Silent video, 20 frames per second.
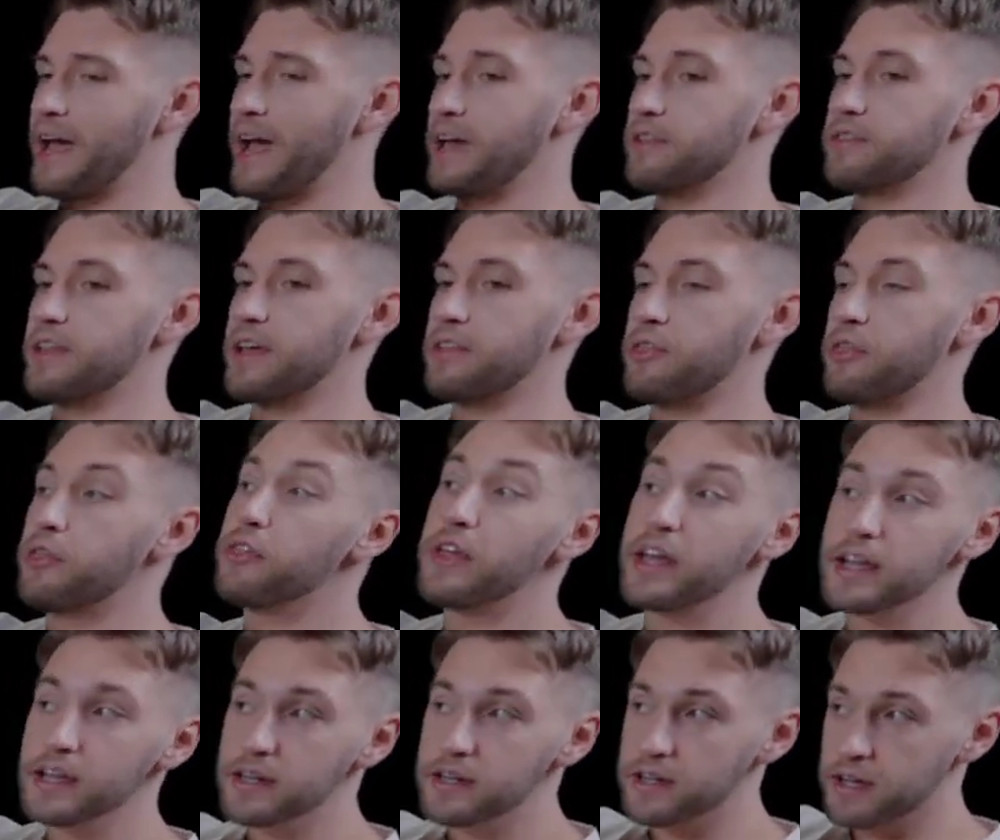and they
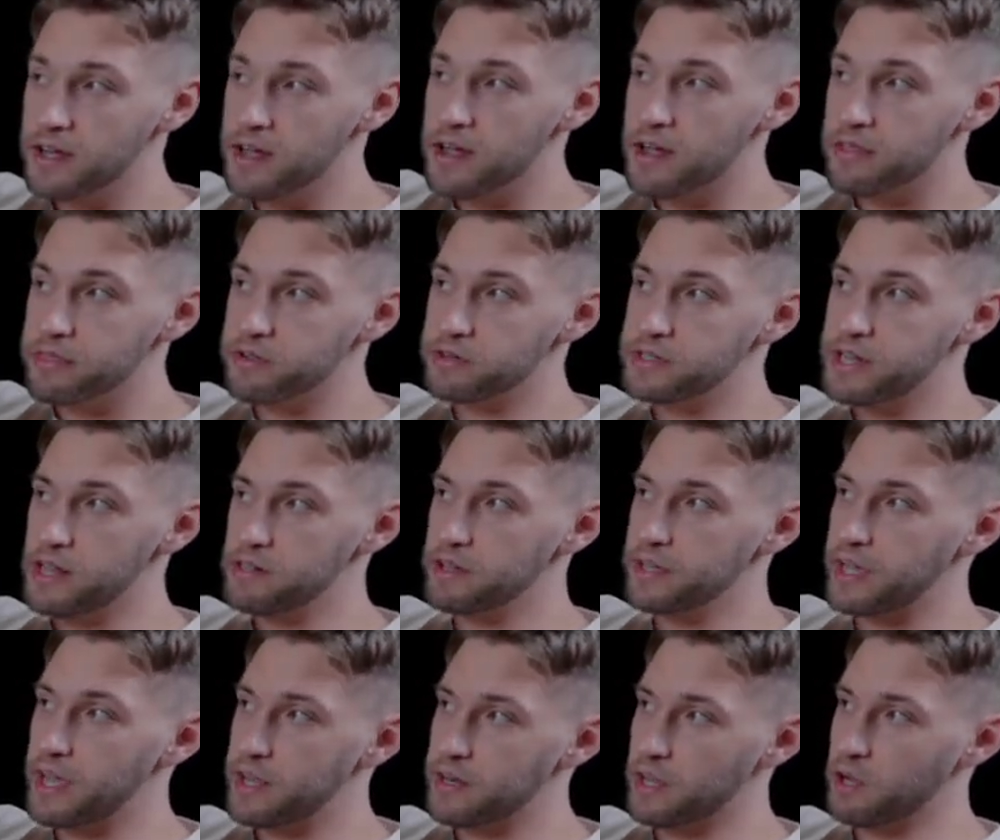think they're
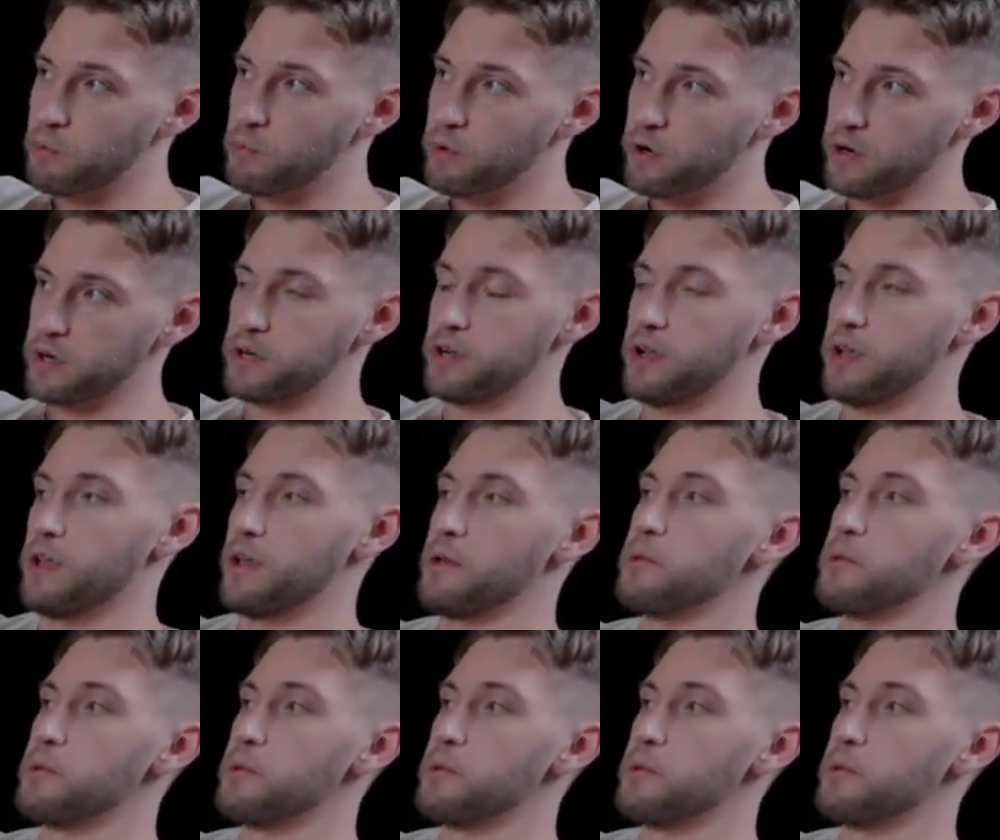delegating work,